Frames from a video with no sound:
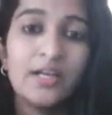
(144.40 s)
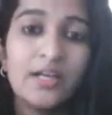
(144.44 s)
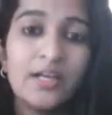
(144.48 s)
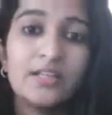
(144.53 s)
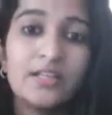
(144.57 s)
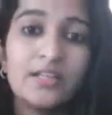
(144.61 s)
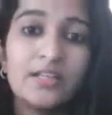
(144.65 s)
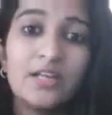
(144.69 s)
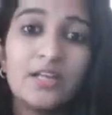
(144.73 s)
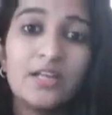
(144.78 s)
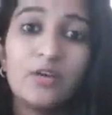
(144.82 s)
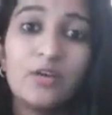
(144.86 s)

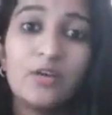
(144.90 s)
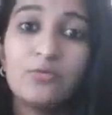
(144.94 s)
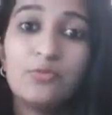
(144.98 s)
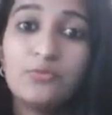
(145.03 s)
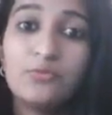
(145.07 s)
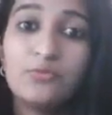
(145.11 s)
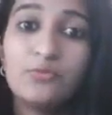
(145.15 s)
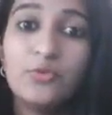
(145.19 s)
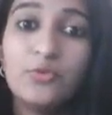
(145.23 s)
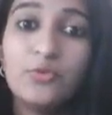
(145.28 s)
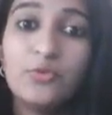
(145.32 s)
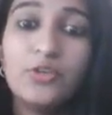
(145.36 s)
the
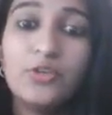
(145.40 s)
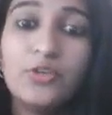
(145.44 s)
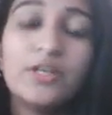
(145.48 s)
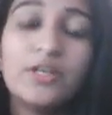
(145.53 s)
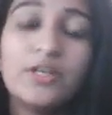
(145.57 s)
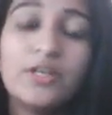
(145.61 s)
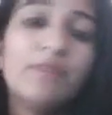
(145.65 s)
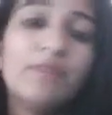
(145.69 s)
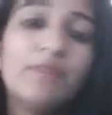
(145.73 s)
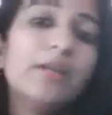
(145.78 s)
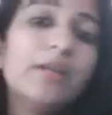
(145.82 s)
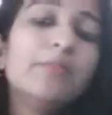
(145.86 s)
food
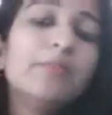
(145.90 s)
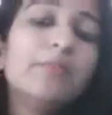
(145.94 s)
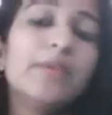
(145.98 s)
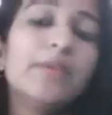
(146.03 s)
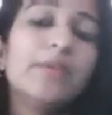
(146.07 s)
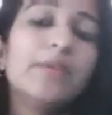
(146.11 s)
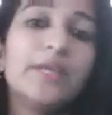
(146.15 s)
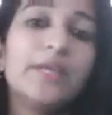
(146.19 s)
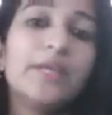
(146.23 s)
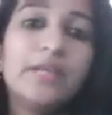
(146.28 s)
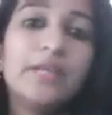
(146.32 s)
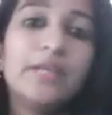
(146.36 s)
will
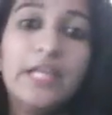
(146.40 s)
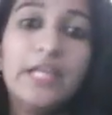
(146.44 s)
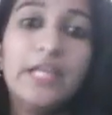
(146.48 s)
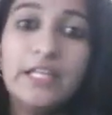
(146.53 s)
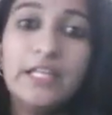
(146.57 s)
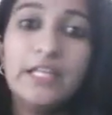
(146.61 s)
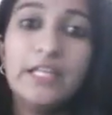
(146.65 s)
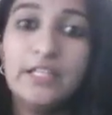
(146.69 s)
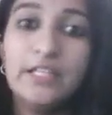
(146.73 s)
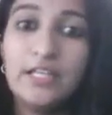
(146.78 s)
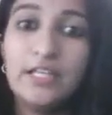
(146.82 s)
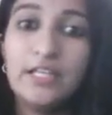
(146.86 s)
be
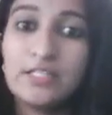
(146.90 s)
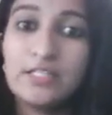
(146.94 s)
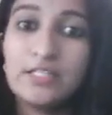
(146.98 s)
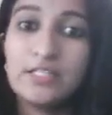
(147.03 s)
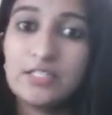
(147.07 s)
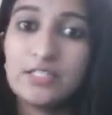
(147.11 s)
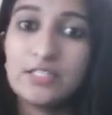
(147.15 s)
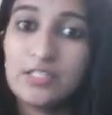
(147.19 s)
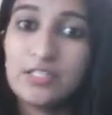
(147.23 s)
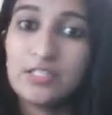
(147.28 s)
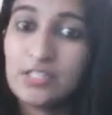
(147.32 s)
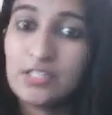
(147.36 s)
in the
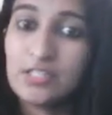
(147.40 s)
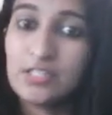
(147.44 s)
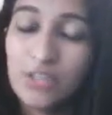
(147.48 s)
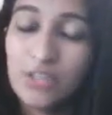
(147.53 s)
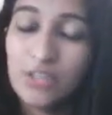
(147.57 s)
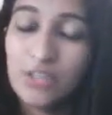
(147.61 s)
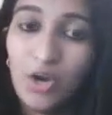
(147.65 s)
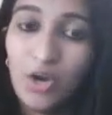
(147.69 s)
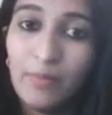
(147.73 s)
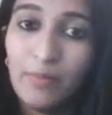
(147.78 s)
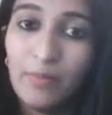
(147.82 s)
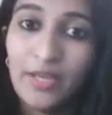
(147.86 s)

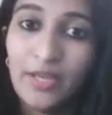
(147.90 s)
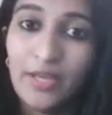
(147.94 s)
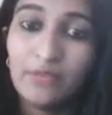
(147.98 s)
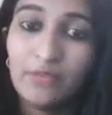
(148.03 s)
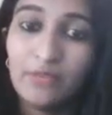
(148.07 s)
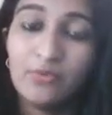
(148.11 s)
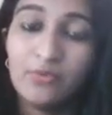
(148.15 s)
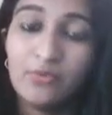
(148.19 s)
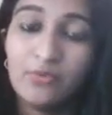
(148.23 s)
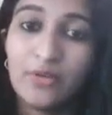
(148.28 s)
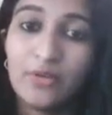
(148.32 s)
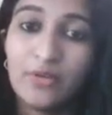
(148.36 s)
stomach
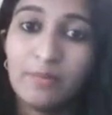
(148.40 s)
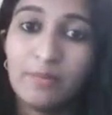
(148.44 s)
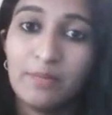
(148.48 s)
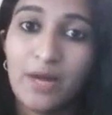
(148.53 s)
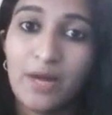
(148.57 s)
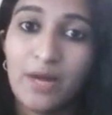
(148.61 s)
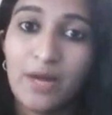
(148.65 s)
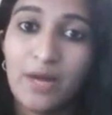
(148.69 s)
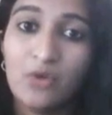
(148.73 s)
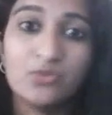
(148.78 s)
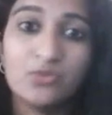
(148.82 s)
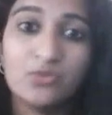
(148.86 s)
for
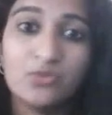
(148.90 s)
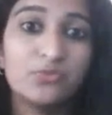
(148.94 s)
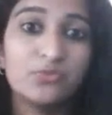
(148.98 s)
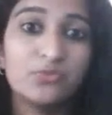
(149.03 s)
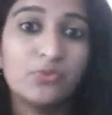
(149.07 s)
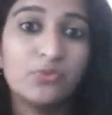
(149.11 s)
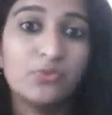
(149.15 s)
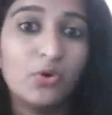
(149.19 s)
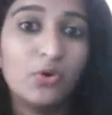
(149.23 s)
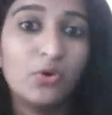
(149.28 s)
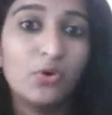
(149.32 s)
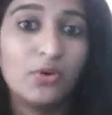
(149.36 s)
about
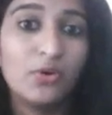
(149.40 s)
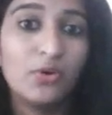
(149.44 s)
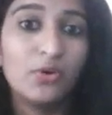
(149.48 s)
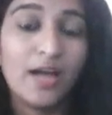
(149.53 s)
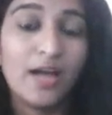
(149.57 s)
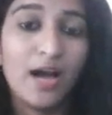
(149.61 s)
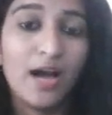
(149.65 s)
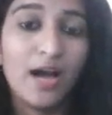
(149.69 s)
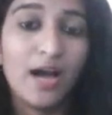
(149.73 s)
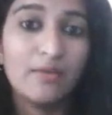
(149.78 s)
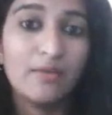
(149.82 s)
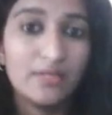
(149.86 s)
4
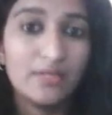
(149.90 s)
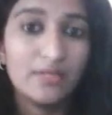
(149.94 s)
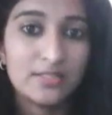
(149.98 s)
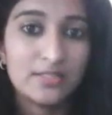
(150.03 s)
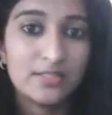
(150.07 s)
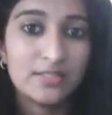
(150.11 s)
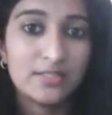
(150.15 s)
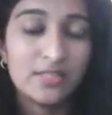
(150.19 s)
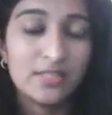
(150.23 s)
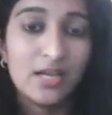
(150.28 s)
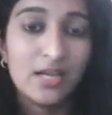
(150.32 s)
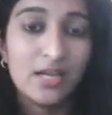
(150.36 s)

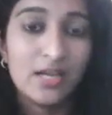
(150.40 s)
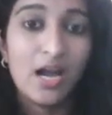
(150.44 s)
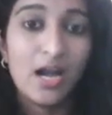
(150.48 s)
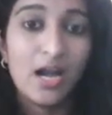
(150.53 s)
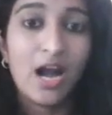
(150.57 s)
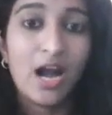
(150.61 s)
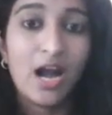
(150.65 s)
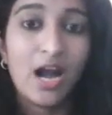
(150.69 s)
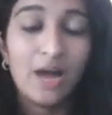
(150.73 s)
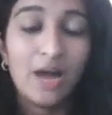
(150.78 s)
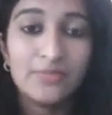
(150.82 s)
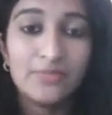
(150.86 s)
hours.
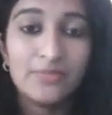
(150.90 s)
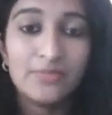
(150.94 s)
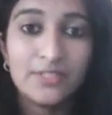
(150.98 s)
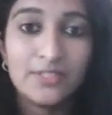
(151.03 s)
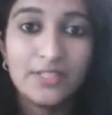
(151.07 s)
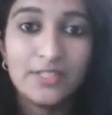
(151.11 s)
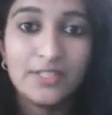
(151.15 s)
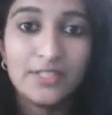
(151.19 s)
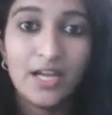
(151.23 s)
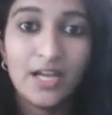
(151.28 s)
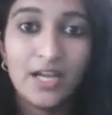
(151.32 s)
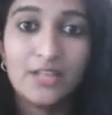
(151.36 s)
After
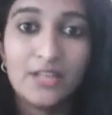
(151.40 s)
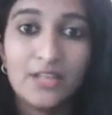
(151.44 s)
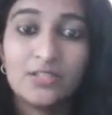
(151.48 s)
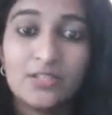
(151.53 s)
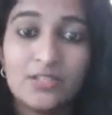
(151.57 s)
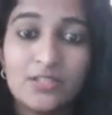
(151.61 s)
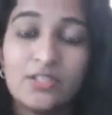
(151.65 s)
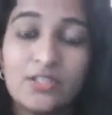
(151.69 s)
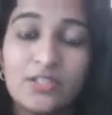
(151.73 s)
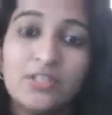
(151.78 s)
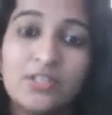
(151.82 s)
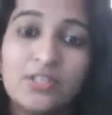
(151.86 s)
that,
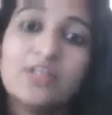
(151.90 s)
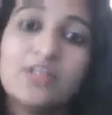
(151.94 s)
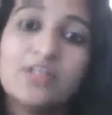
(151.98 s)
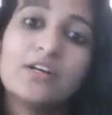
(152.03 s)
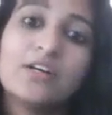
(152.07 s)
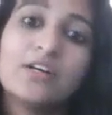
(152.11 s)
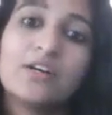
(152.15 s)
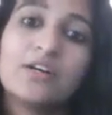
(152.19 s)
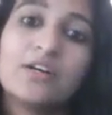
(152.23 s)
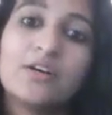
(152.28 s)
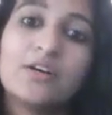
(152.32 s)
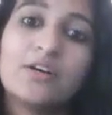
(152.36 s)

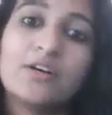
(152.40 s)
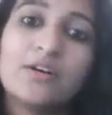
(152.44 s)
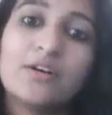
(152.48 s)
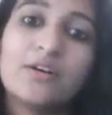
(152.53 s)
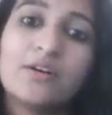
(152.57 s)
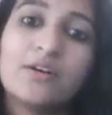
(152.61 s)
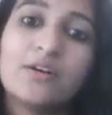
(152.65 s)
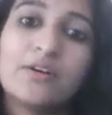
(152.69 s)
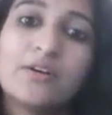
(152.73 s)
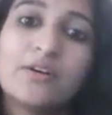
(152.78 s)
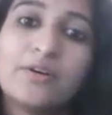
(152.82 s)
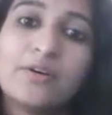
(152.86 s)

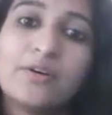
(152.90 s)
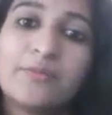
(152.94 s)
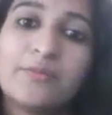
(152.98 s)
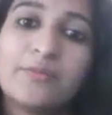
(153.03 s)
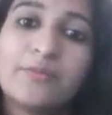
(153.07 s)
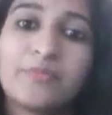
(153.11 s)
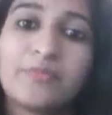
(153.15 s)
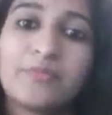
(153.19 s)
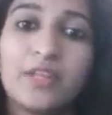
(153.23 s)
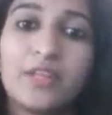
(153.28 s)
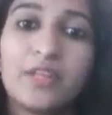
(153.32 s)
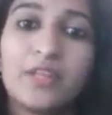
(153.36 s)

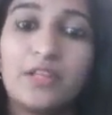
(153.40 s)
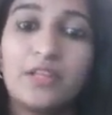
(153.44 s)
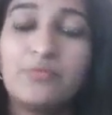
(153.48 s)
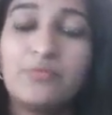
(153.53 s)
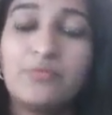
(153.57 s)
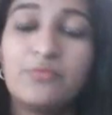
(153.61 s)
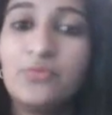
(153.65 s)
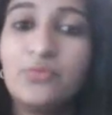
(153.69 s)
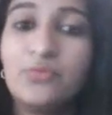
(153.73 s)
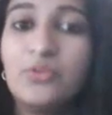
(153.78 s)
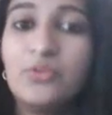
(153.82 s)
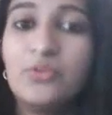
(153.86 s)
the
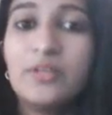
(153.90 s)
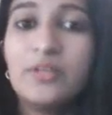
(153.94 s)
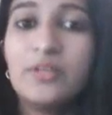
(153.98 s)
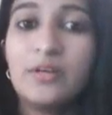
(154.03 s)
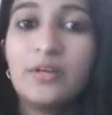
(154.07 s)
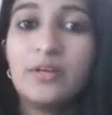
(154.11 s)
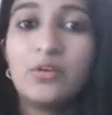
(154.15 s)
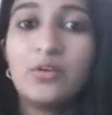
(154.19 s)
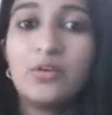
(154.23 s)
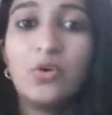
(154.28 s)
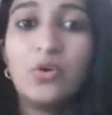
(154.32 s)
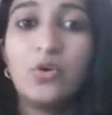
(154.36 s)
food
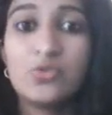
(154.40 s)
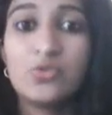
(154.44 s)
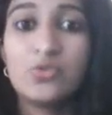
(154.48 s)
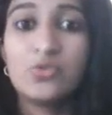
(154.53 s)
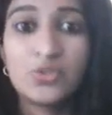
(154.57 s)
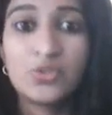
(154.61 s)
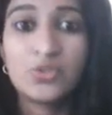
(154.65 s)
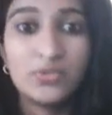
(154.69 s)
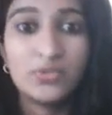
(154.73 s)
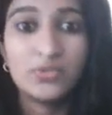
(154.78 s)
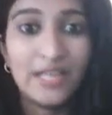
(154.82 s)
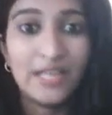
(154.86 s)
goes
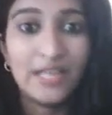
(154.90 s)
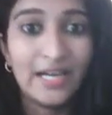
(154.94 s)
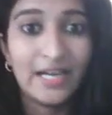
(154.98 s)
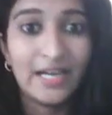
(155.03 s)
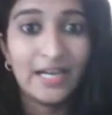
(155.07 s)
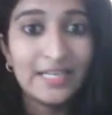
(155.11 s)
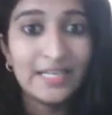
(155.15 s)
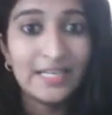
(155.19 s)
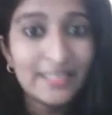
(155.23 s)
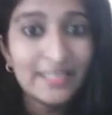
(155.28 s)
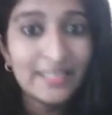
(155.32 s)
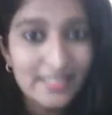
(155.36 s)
to the
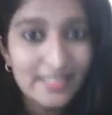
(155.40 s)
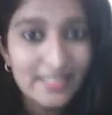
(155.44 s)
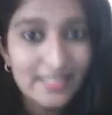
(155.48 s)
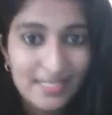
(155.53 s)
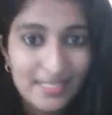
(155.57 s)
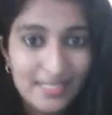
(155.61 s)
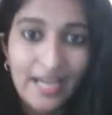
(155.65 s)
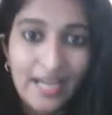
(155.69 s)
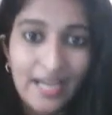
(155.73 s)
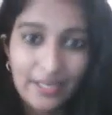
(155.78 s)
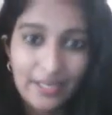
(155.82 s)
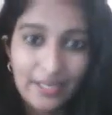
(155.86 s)

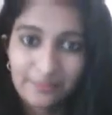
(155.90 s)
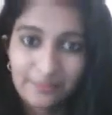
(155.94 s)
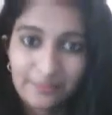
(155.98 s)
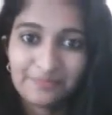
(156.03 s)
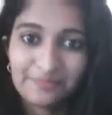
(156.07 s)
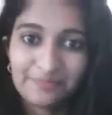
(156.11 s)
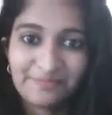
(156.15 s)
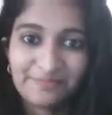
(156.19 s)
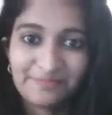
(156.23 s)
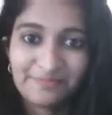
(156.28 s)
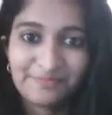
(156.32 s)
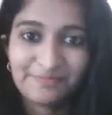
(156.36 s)
intestine.
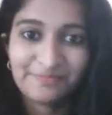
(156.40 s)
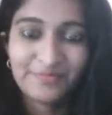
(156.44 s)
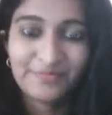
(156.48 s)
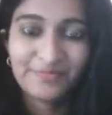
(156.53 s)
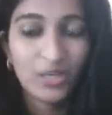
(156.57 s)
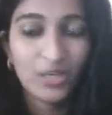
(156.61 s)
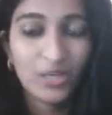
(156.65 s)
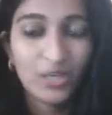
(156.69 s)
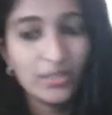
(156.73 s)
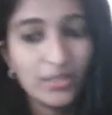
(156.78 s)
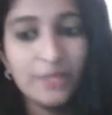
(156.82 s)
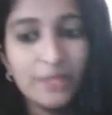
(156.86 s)

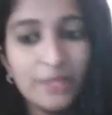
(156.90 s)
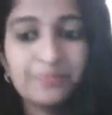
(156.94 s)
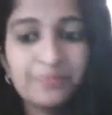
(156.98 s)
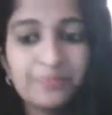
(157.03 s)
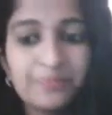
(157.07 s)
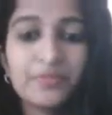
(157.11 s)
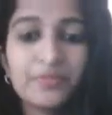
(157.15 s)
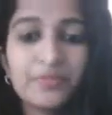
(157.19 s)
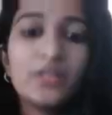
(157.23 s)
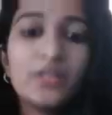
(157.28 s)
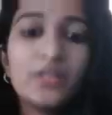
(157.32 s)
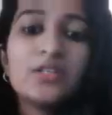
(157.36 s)
Okay,
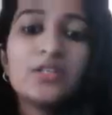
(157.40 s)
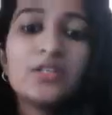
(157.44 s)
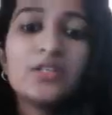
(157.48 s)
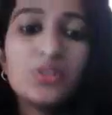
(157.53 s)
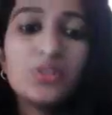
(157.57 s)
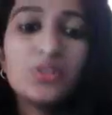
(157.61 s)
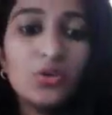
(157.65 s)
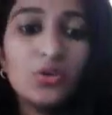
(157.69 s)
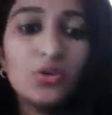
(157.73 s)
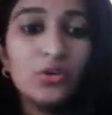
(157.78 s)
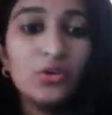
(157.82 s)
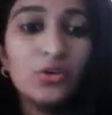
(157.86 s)

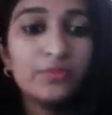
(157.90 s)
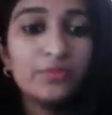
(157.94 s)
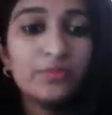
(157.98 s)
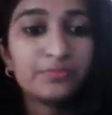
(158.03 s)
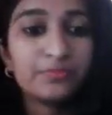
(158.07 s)
so